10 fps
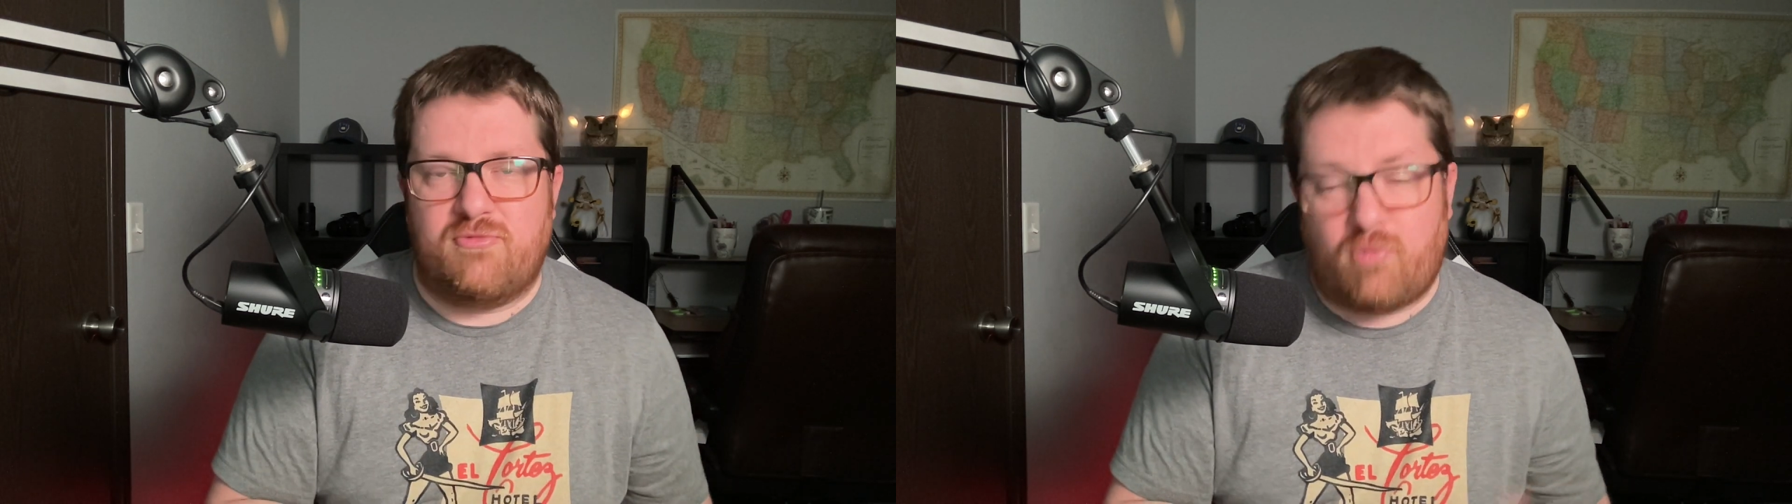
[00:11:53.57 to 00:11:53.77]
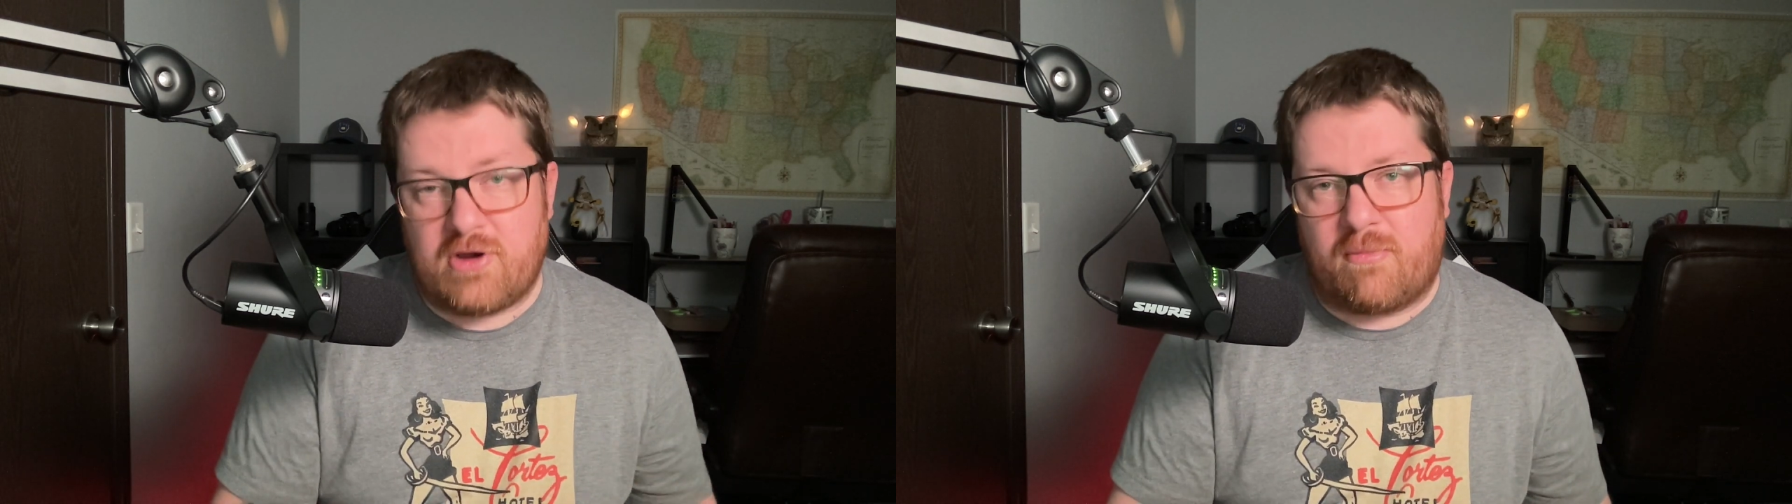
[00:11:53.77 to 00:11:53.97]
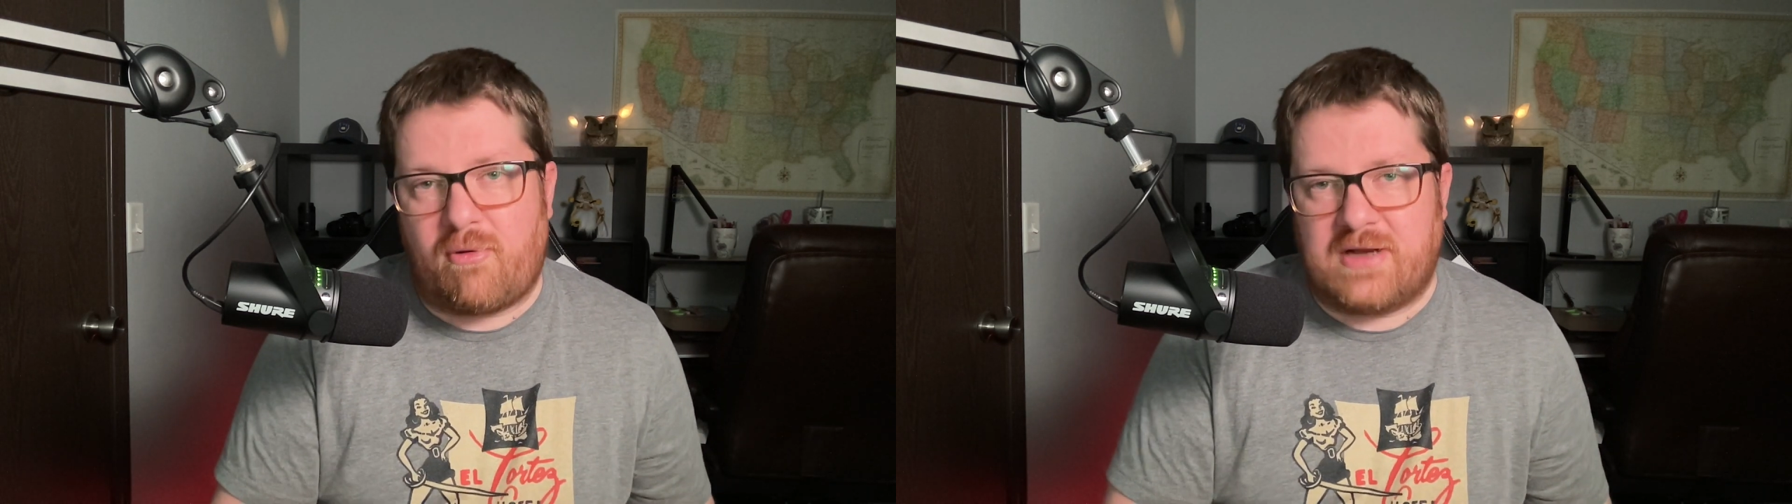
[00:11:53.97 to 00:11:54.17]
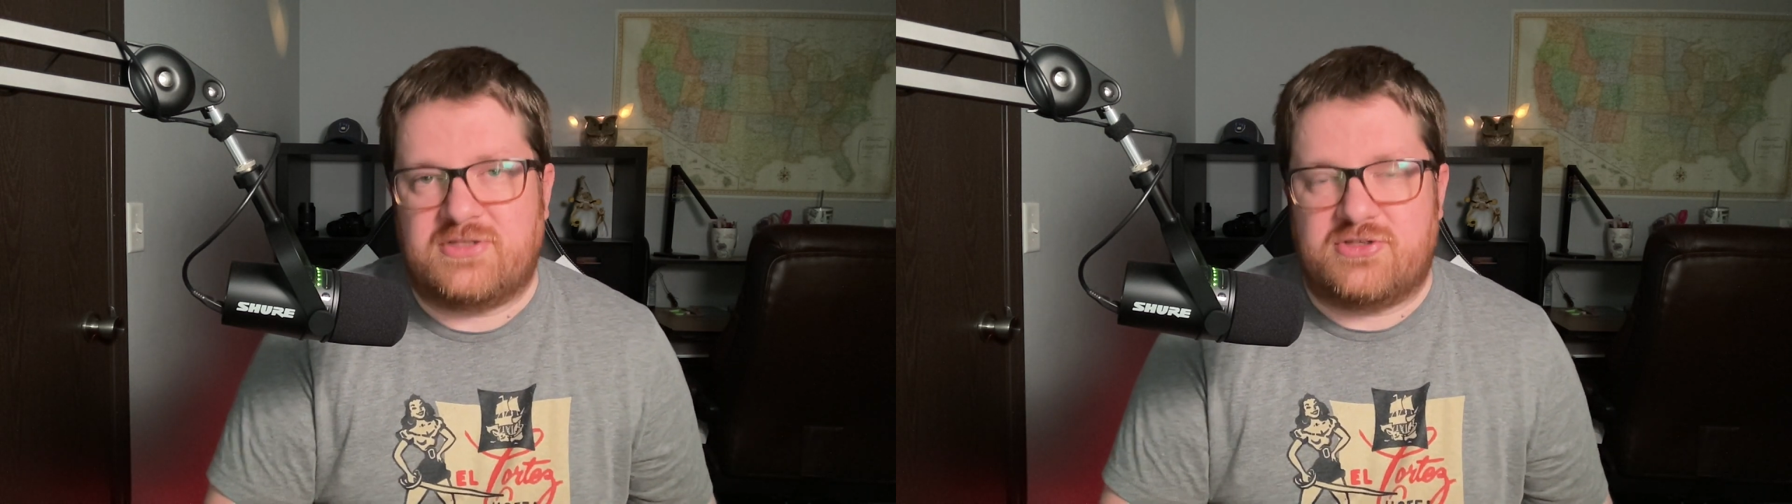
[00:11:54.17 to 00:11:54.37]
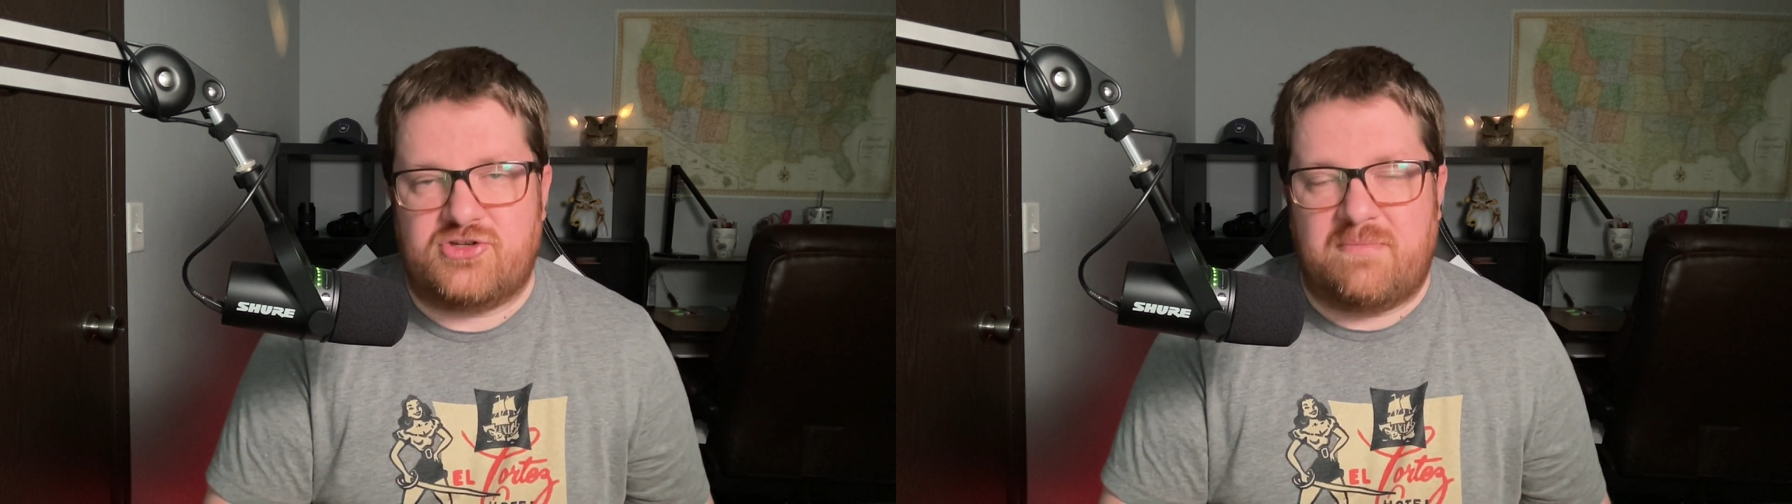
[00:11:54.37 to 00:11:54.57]
your
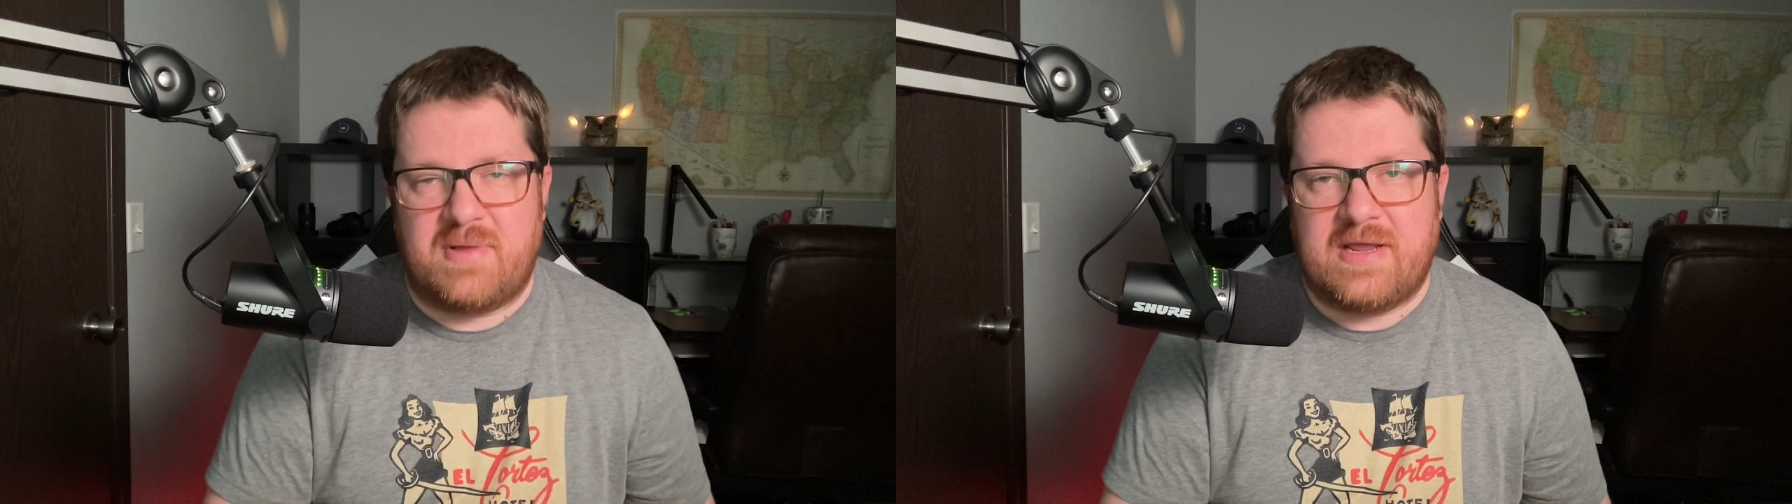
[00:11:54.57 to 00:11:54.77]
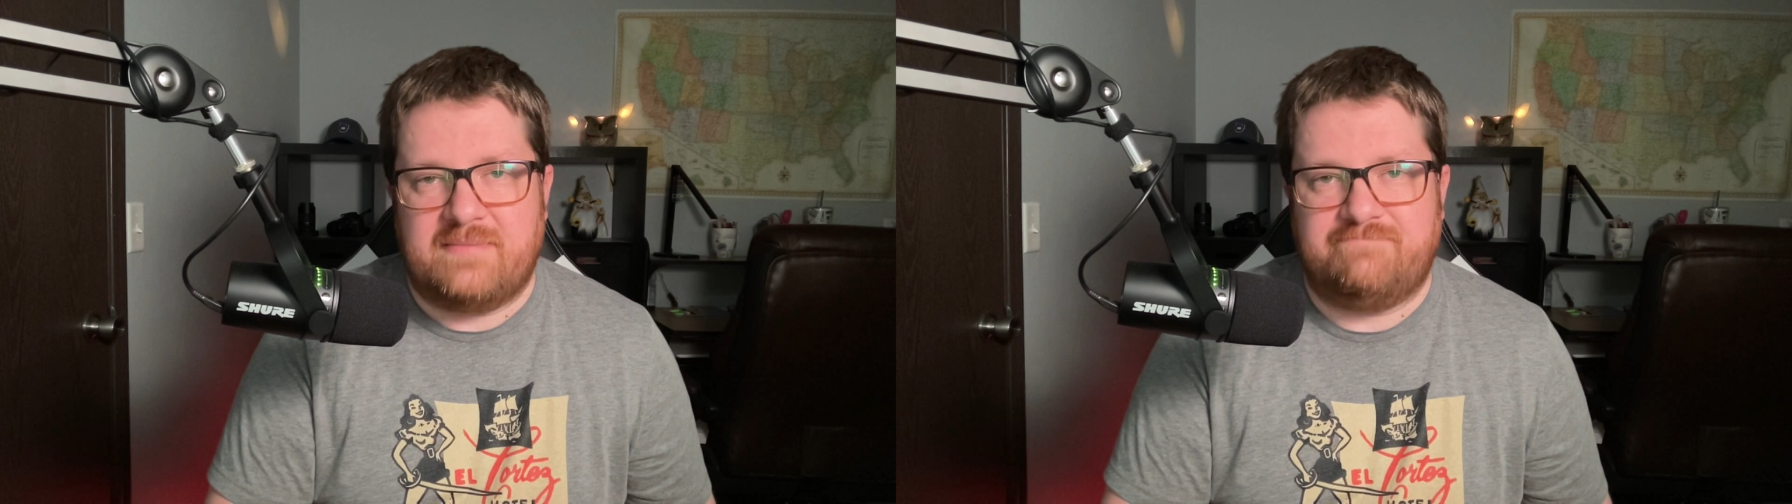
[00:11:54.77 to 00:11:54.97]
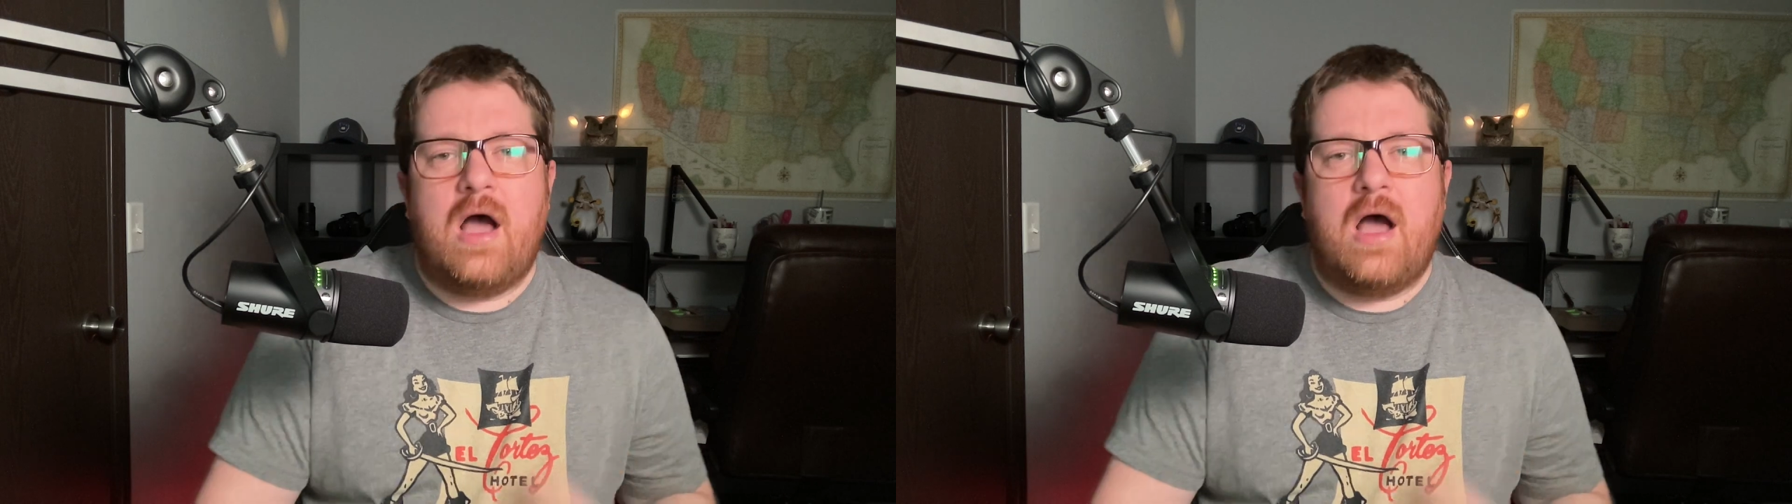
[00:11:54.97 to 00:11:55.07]
prices should be.